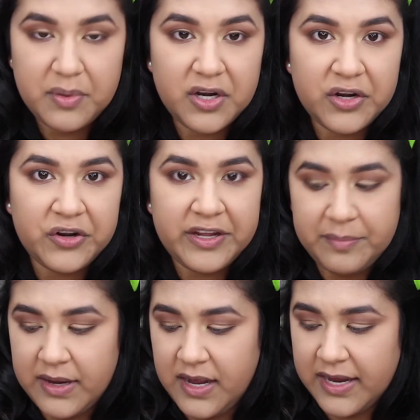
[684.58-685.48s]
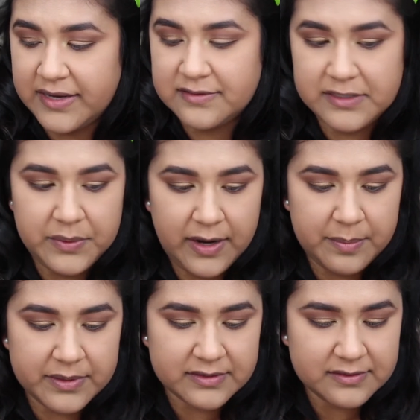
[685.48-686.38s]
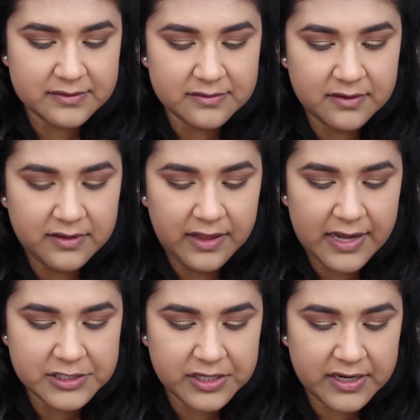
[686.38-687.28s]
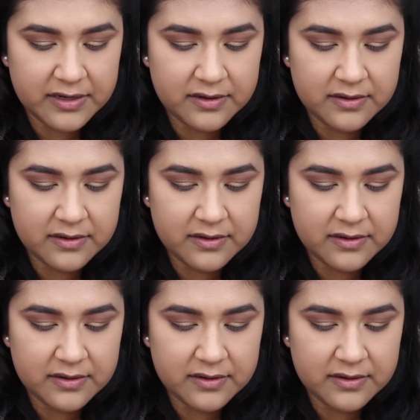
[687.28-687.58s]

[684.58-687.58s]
underneath my eye and see what happens on the lash line.